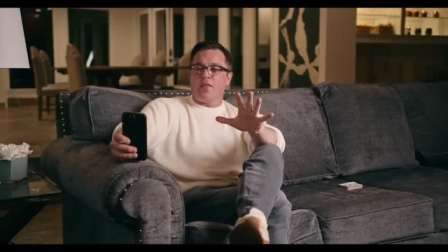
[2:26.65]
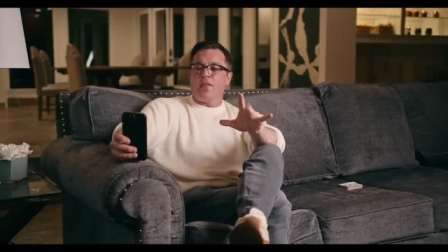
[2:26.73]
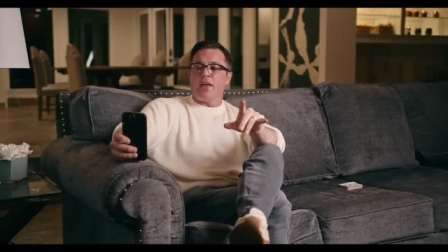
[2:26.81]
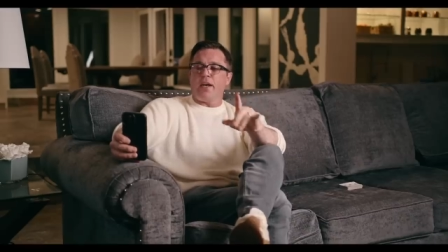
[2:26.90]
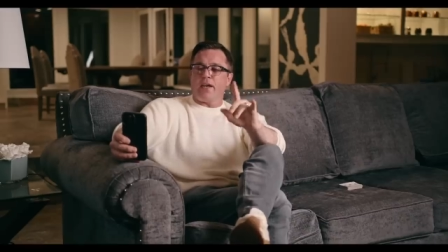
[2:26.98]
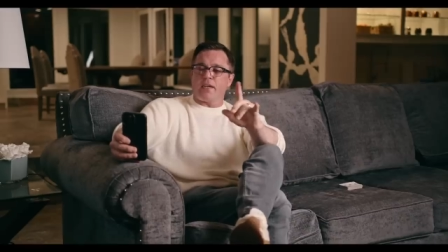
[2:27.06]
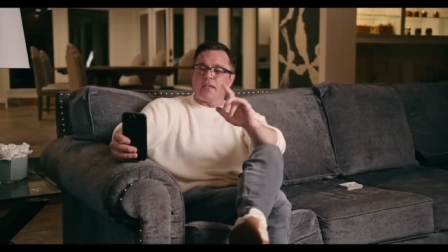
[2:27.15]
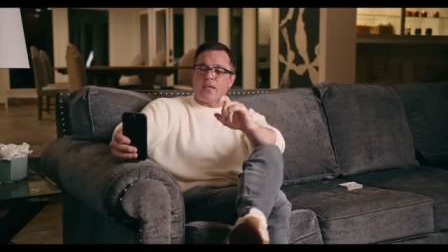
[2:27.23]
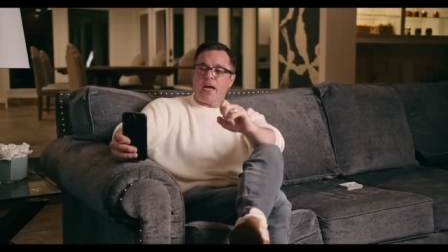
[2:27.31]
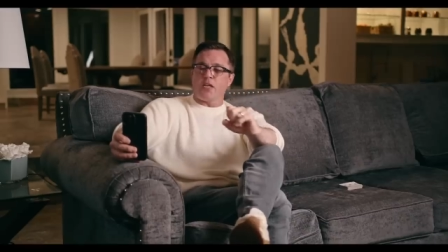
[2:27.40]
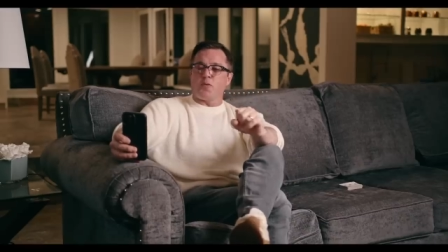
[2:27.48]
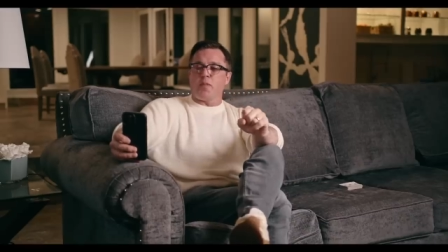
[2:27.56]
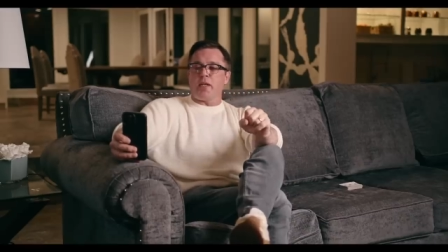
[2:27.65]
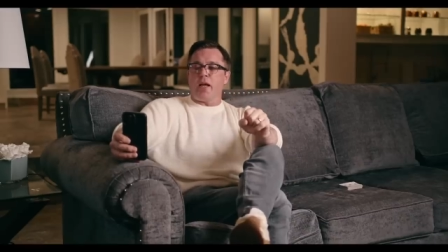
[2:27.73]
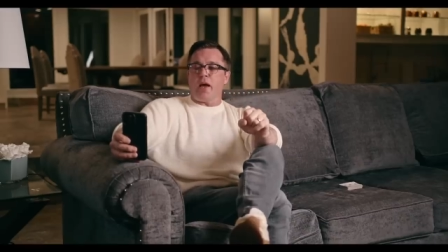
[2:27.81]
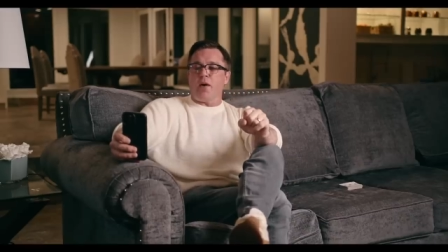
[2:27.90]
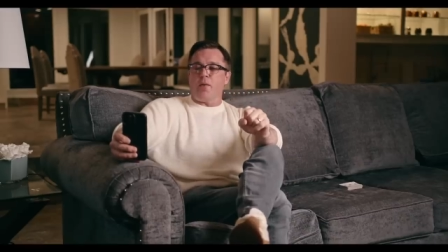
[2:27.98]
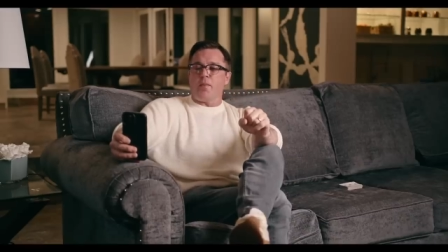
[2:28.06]
that it excites me
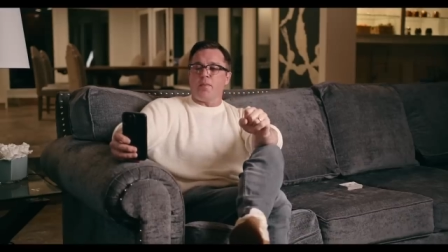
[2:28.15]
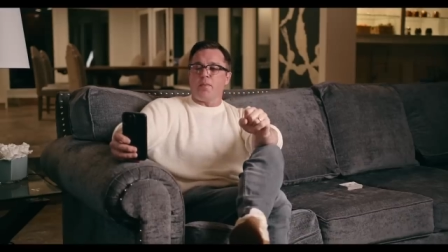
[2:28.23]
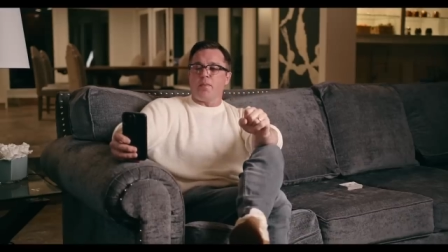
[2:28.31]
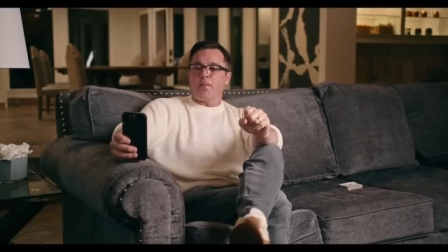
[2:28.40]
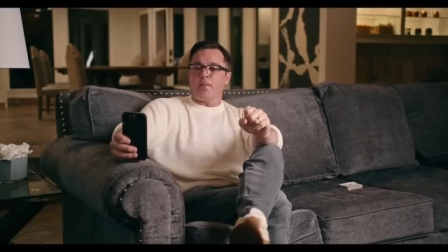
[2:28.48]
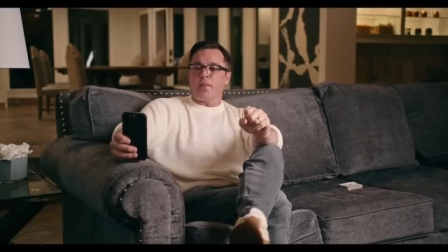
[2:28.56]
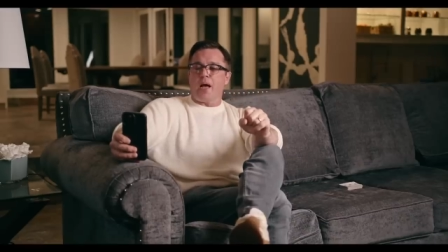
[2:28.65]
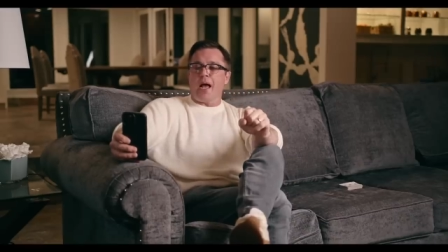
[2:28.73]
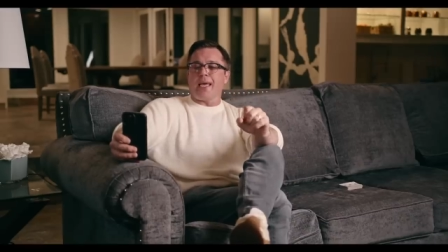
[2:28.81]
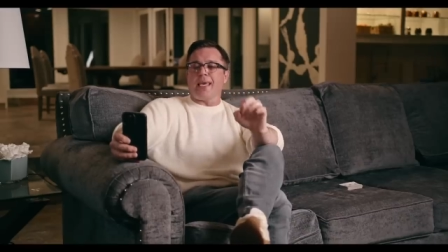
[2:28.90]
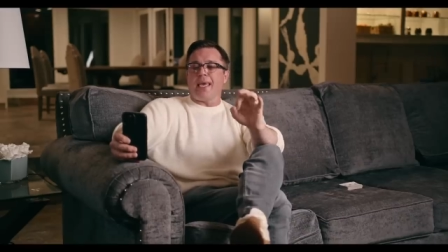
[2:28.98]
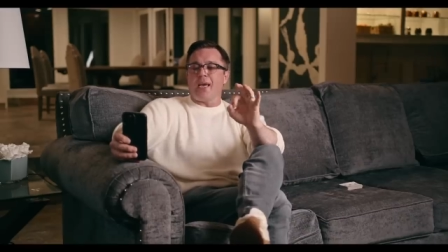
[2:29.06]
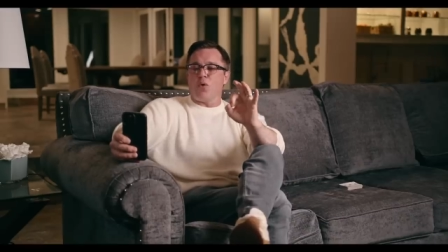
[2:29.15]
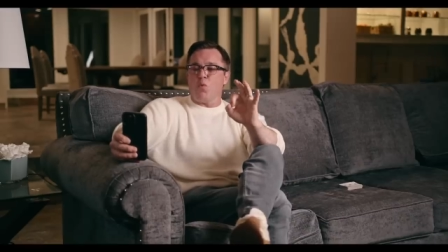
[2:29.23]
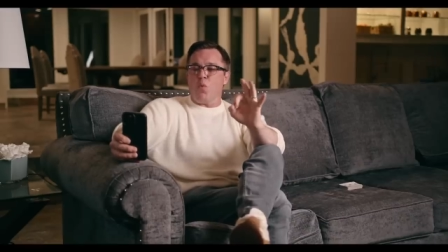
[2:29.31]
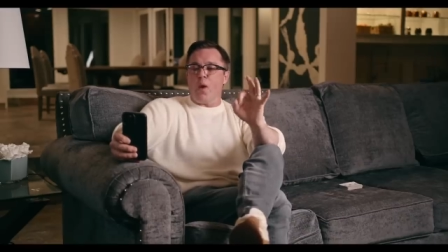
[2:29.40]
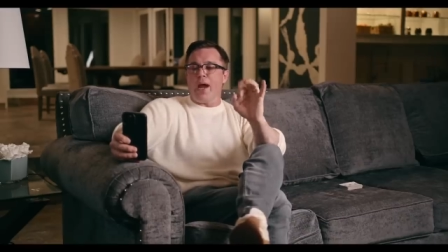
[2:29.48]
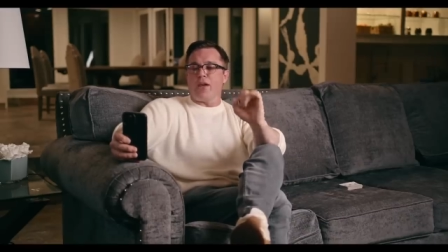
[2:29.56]
now. I can't
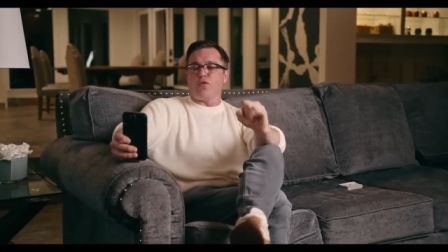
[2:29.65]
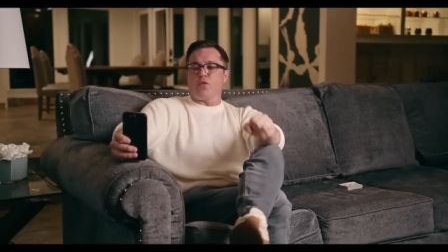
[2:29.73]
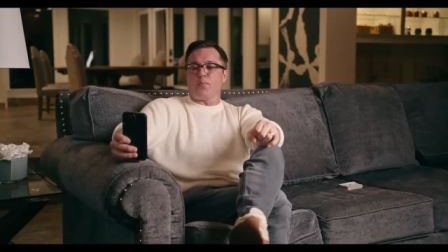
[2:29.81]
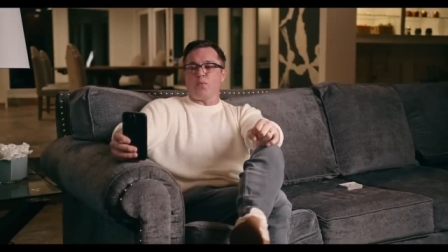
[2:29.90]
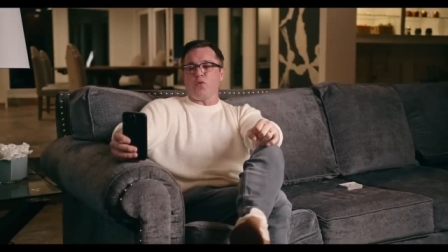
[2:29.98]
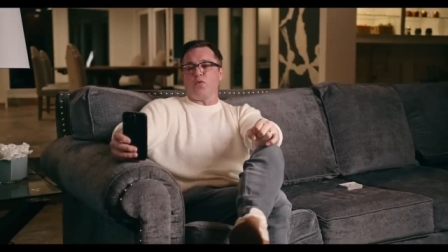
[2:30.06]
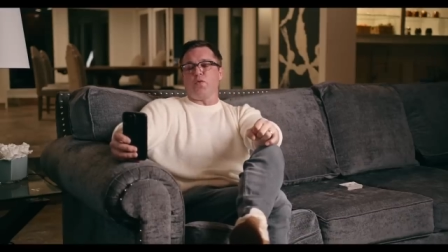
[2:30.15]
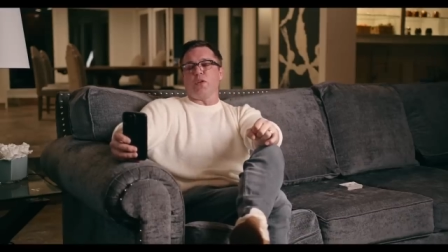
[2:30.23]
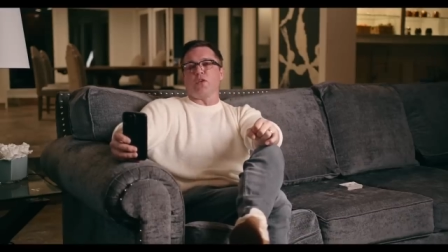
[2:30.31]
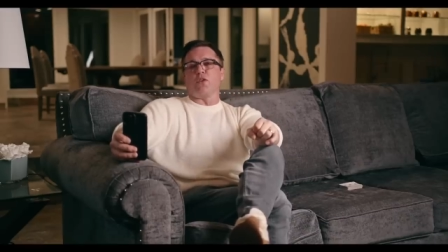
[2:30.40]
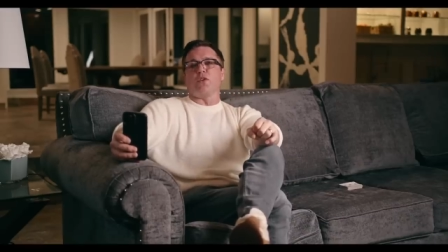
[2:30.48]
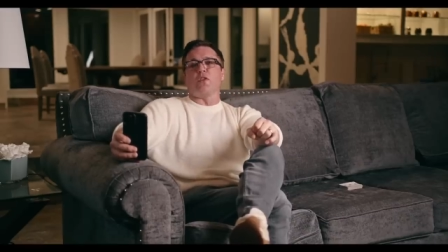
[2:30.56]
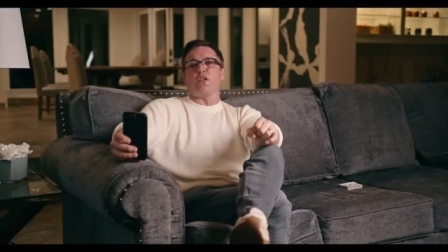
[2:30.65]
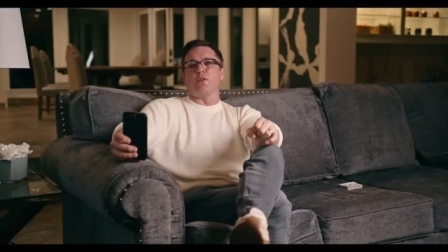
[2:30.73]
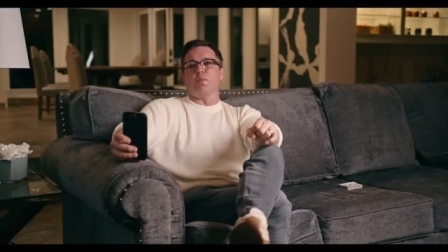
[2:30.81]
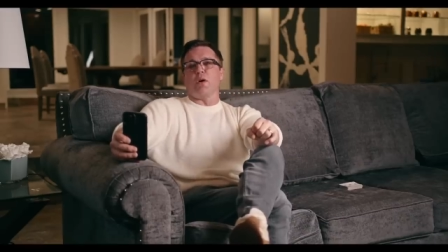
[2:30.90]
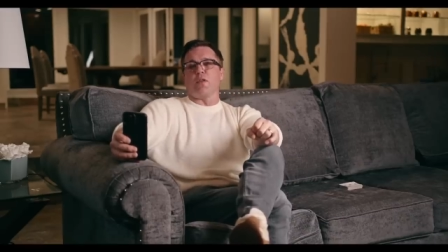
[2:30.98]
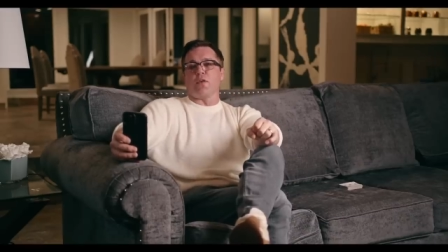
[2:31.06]
wait to prove this to
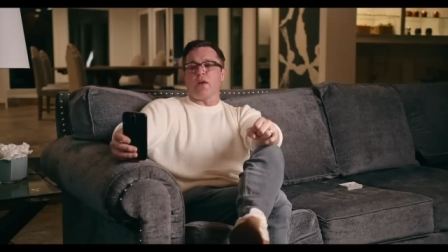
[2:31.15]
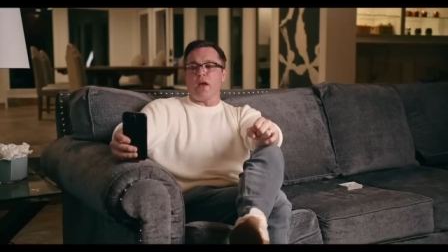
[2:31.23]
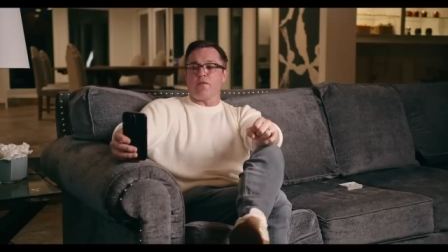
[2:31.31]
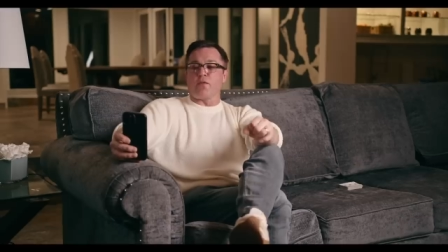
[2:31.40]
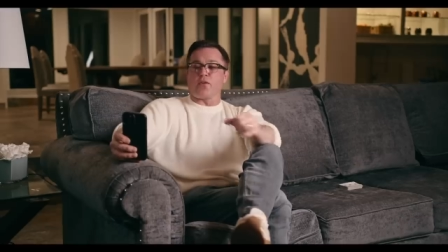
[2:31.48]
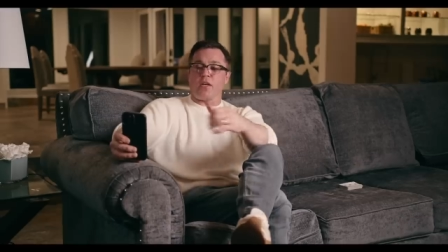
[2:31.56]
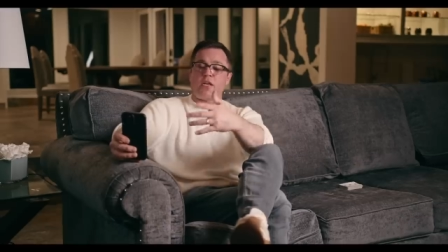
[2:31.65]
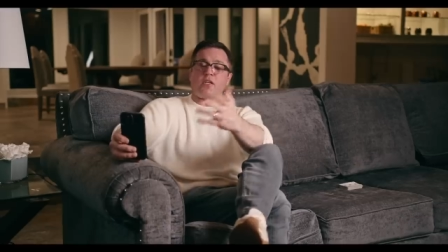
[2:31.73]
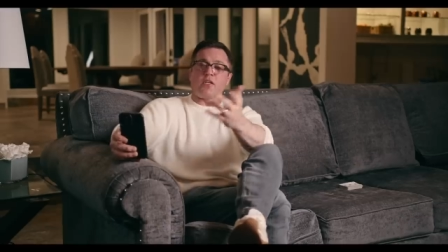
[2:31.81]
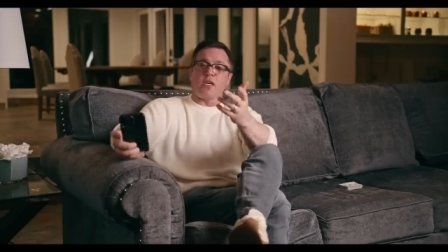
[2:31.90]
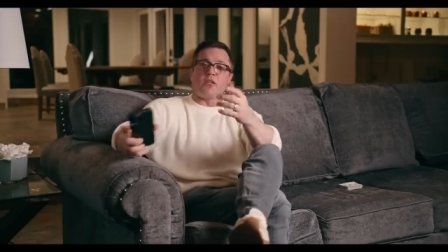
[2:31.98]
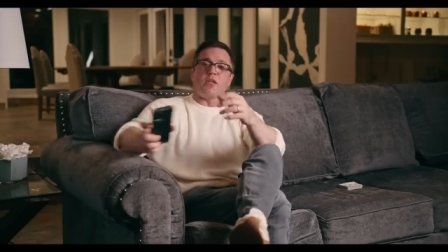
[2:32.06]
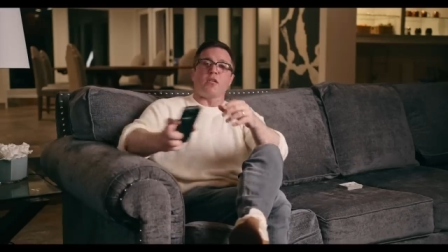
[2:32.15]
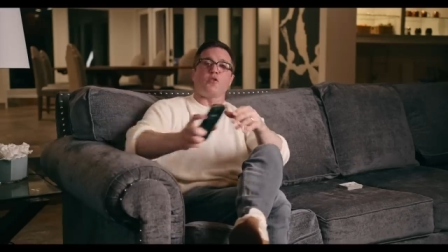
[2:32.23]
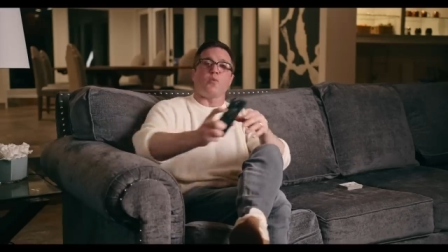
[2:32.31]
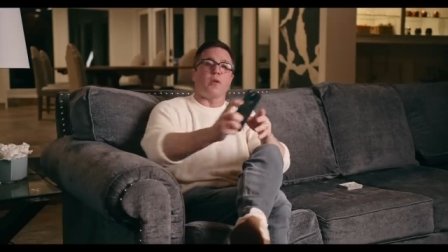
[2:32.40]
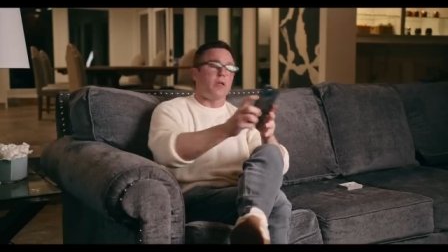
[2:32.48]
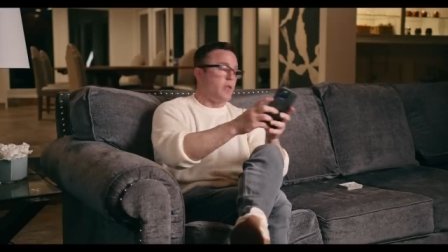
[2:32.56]
these mother effers. And he says that he's
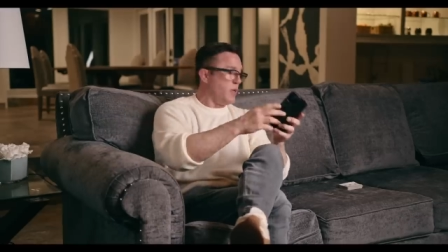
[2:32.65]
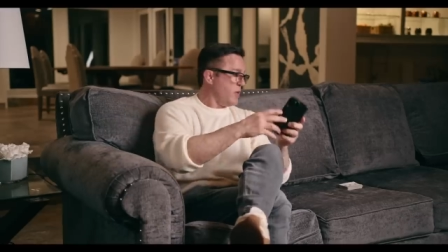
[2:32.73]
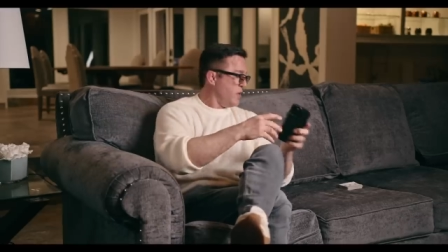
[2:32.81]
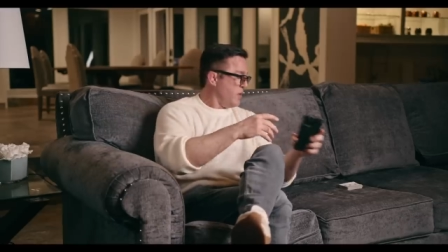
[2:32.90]
willing